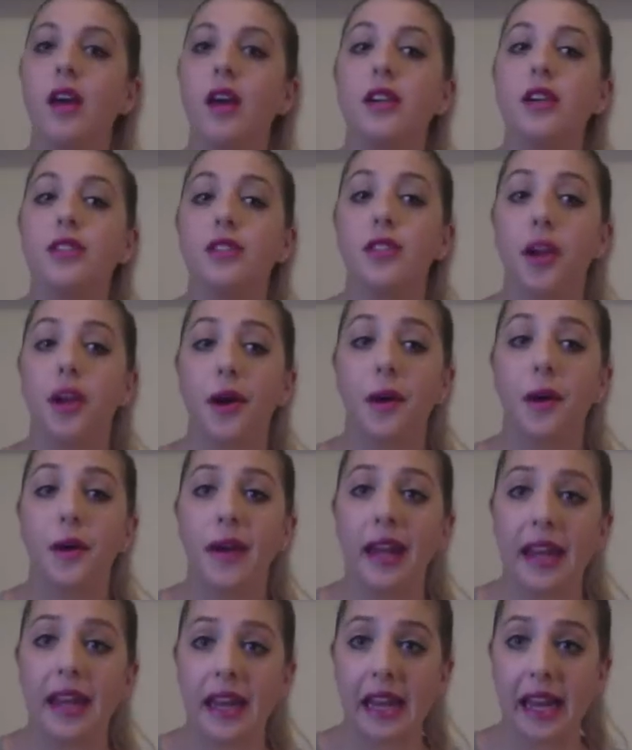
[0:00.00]
So
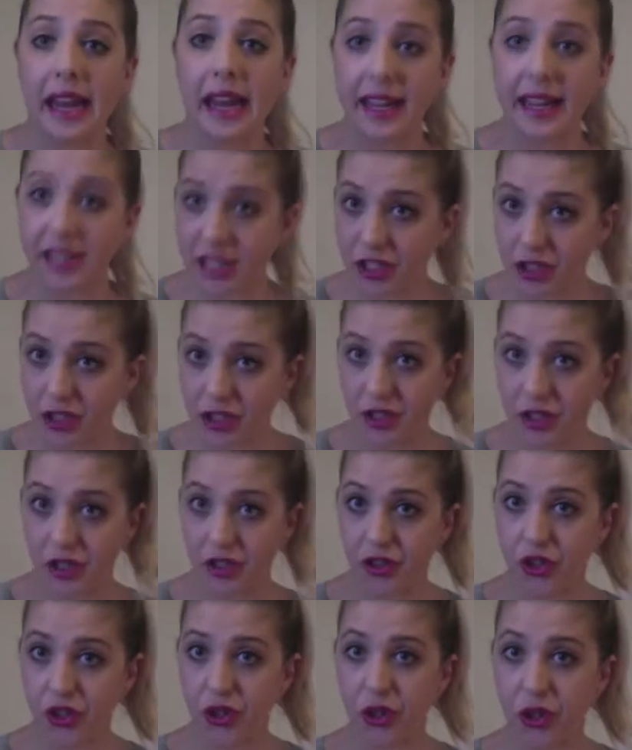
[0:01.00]
in addition
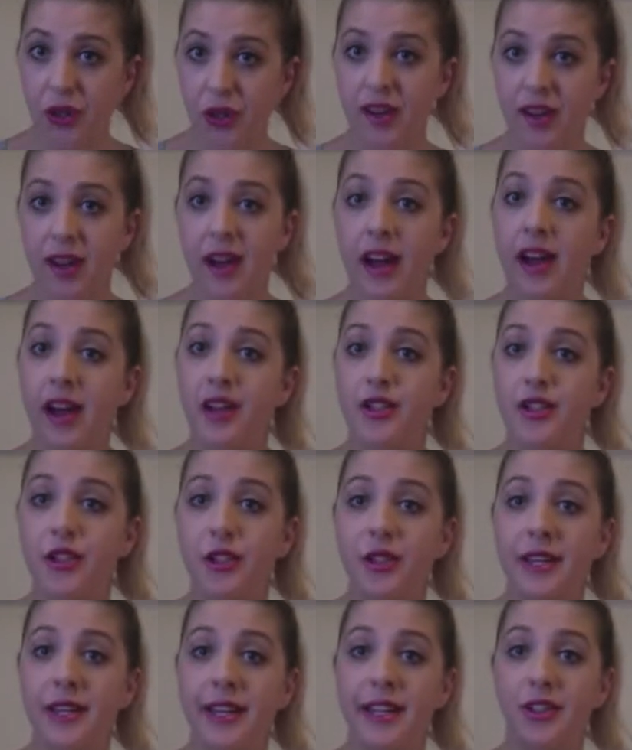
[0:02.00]
to tuned and
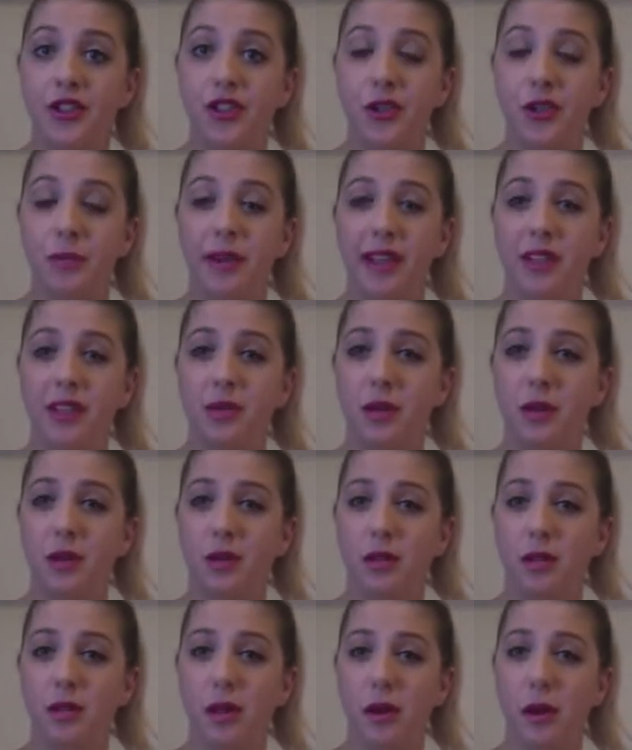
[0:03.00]
untuned instruments, we
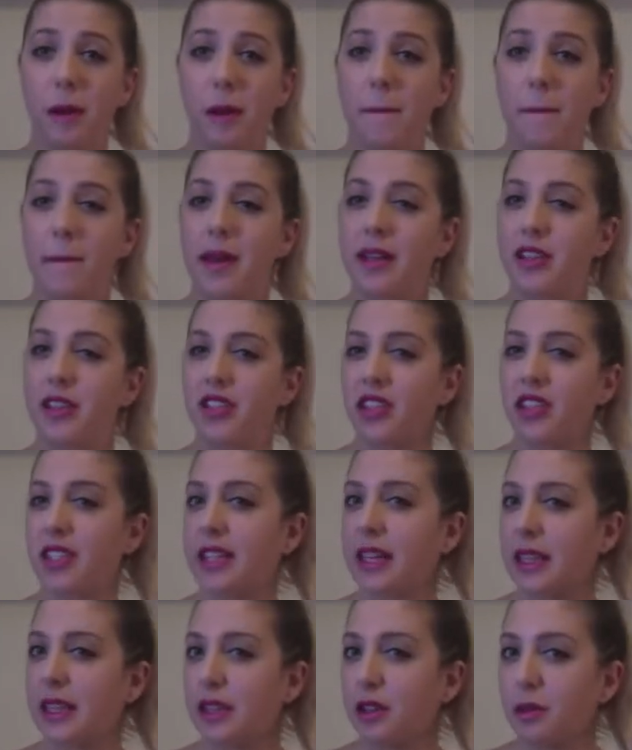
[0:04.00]
also
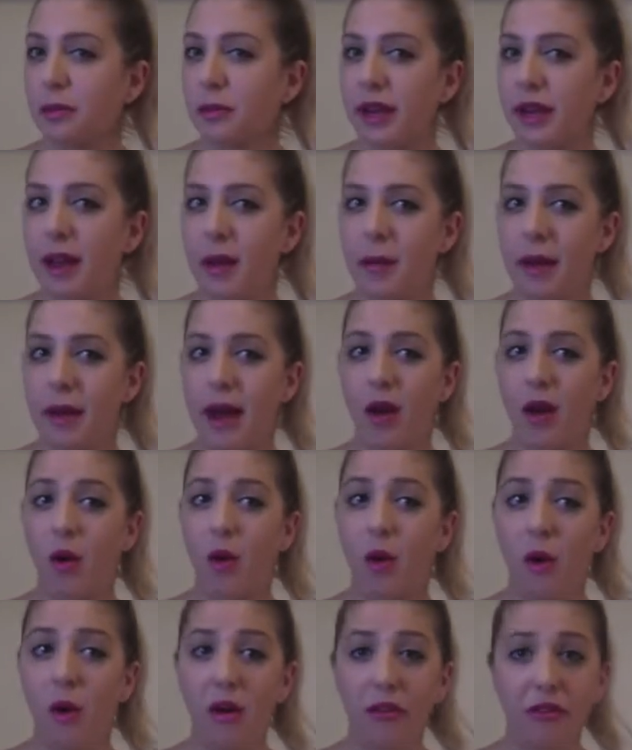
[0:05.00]
mentioned a little bit about
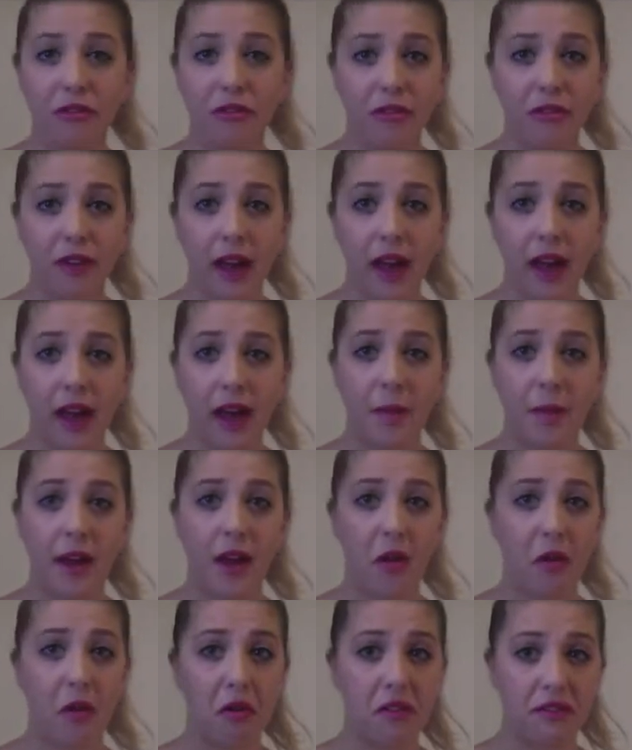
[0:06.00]
ORF
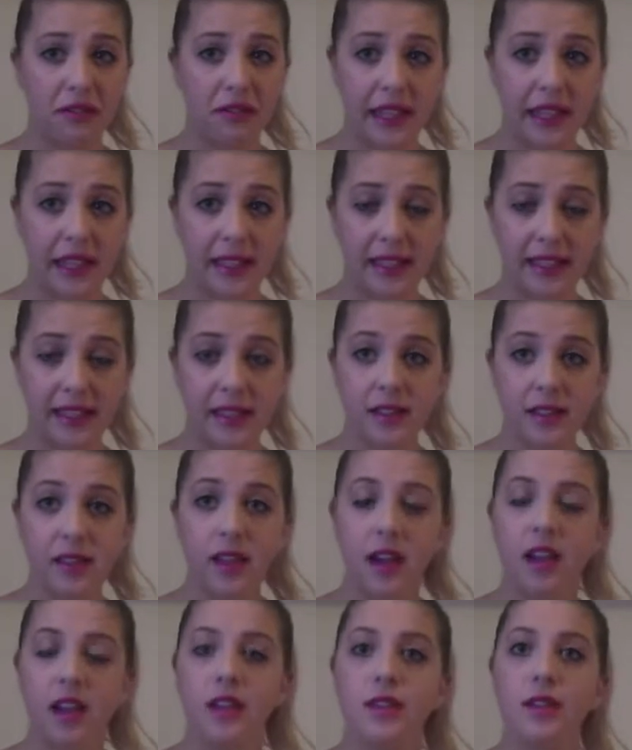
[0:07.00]
and ORF lessons.
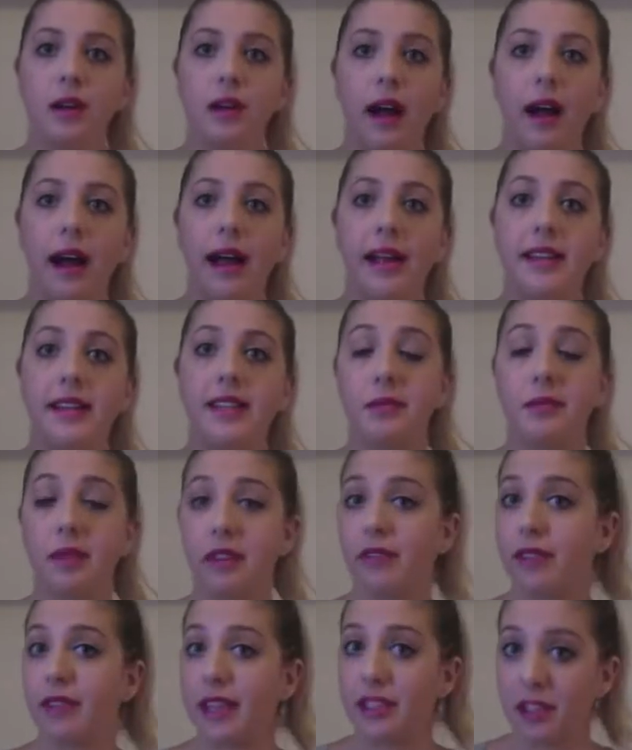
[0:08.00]
So I did a
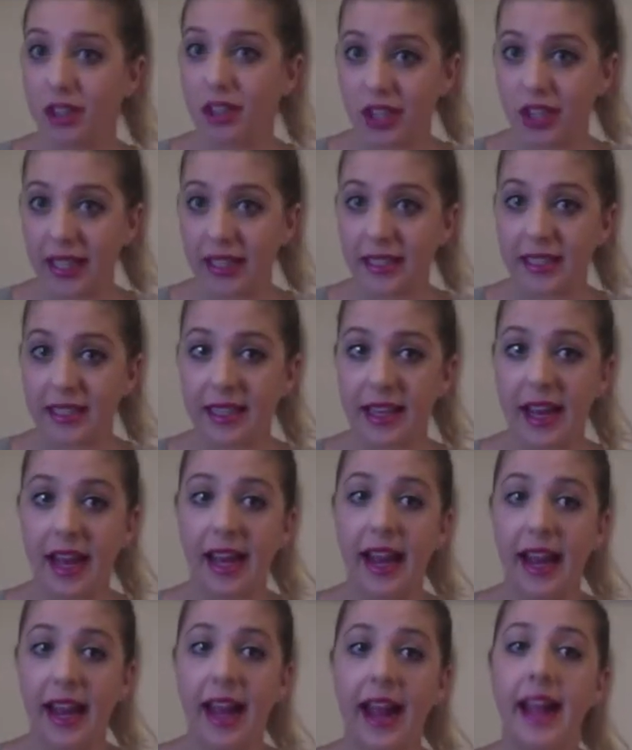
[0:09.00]
bit of research into
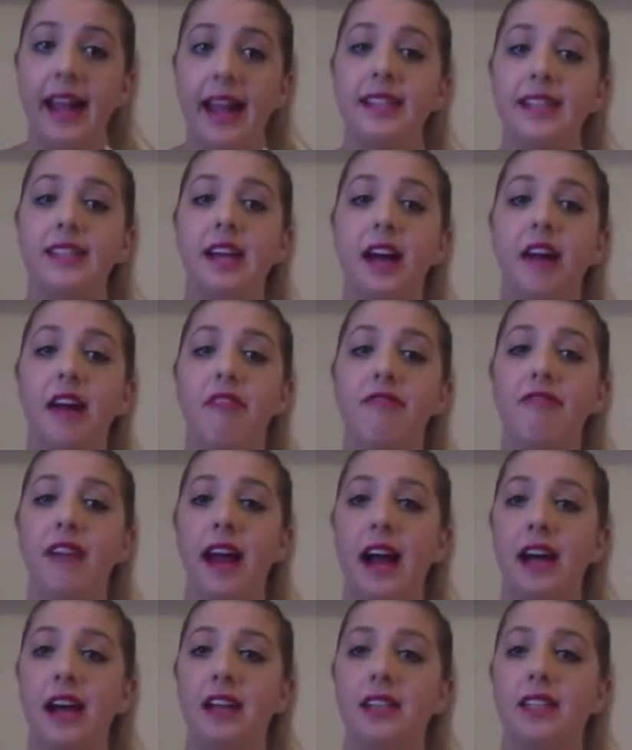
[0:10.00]
that, and I've
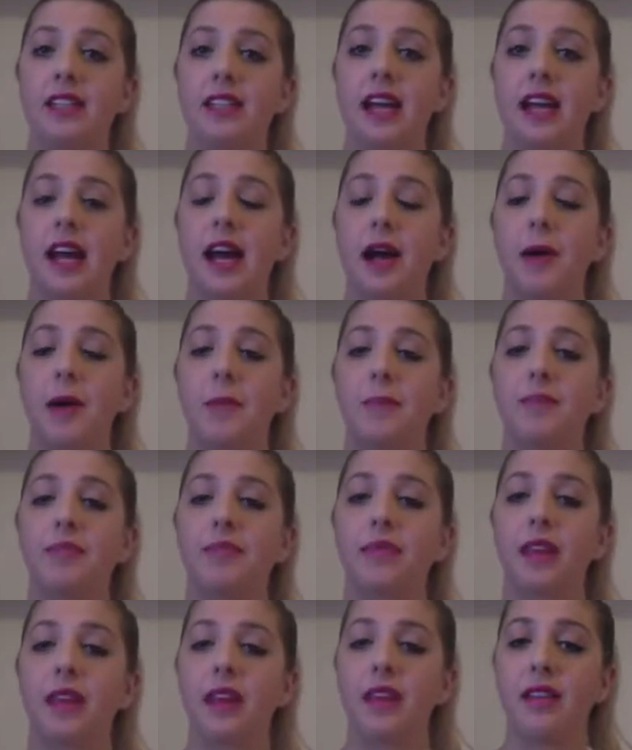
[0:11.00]
found
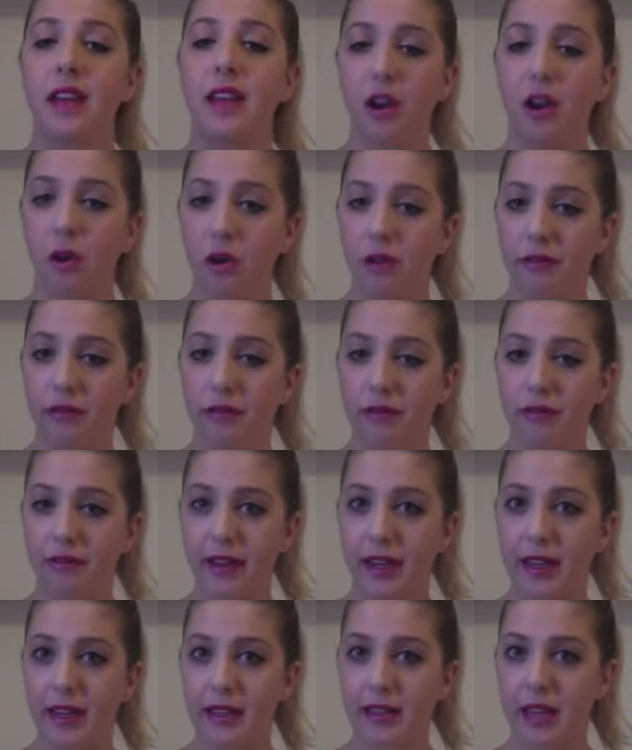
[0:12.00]
that ORF
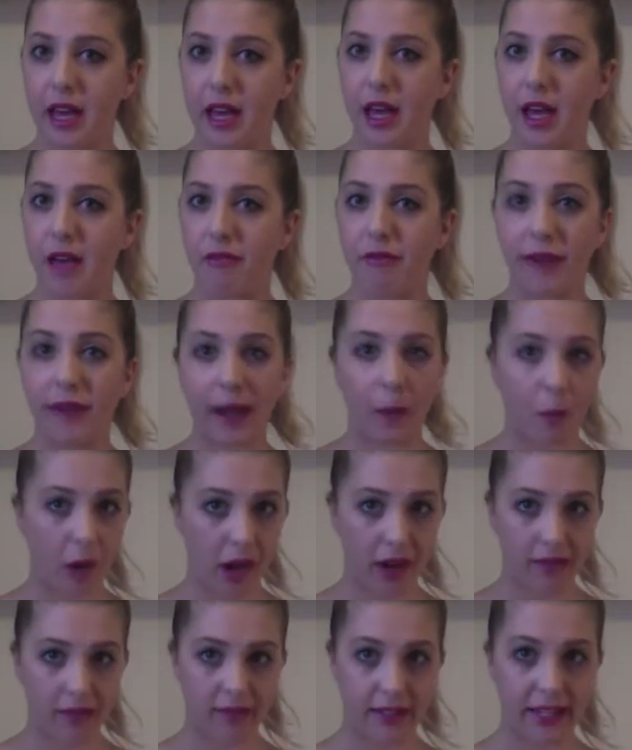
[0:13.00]
is a
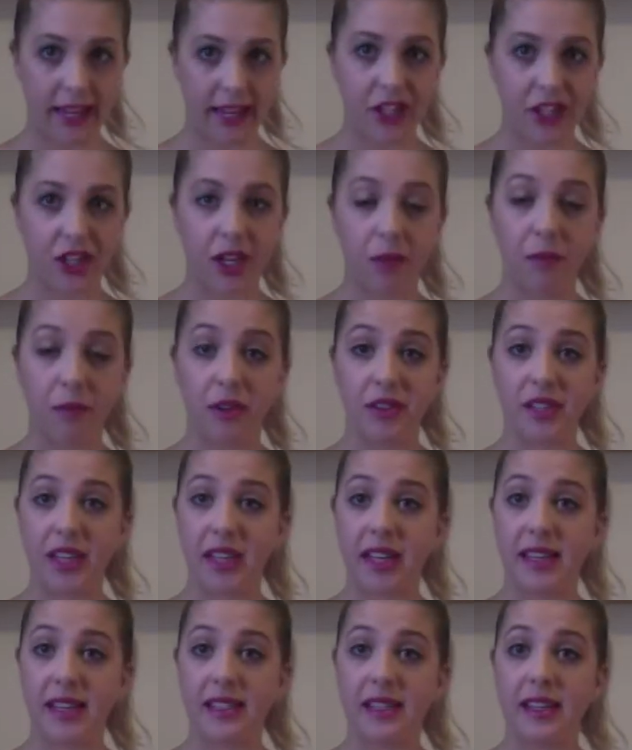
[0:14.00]
framework for teaching a
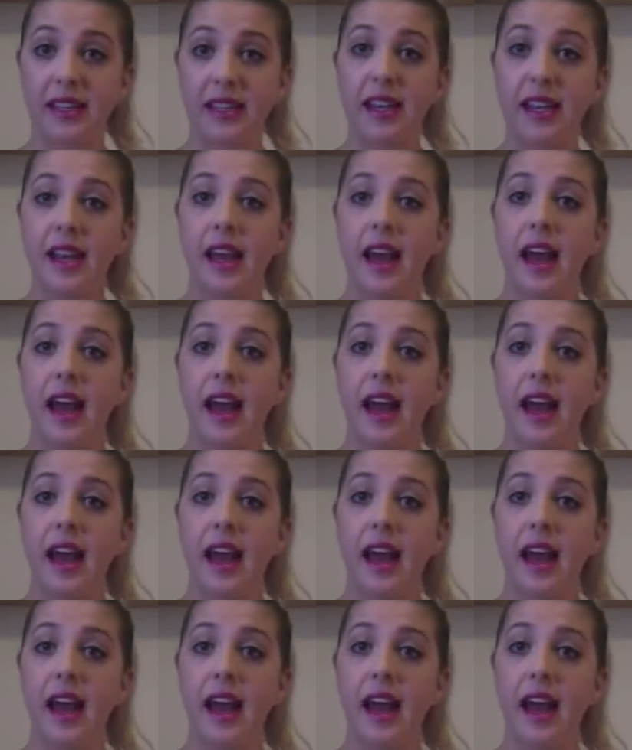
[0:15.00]
music lesson.